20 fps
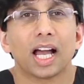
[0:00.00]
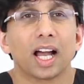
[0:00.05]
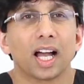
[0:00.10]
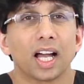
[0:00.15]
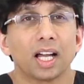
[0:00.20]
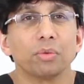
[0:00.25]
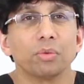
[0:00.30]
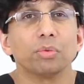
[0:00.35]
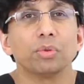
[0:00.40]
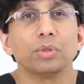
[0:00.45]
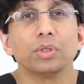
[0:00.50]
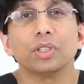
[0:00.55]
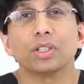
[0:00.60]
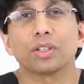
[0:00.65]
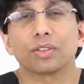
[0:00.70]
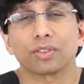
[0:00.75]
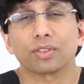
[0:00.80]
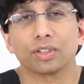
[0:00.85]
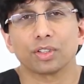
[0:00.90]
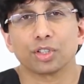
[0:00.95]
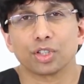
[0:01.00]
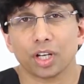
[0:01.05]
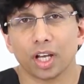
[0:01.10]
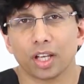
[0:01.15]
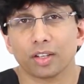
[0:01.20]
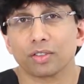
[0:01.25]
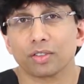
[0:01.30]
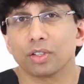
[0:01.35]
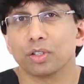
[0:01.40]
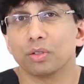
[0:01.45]
I would
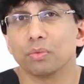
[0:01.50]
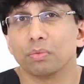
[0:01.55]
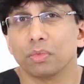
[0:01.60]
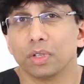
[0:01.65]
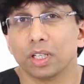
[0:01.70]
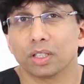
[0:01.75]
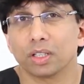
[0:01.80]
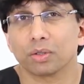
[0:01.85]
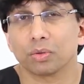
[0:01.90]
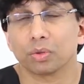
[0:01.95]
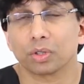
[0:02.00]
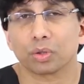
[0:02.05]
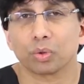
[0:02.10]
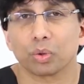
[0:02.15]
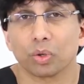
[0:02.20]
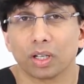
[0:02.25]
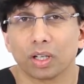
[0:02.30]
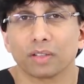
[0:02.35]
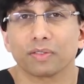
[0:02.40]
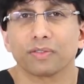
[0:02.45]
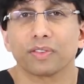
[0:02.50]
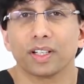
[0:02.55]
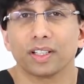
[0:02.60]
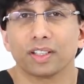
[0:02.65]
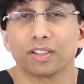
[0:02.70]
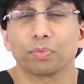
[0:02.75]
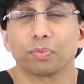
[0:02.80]
suggest you meet with qualified,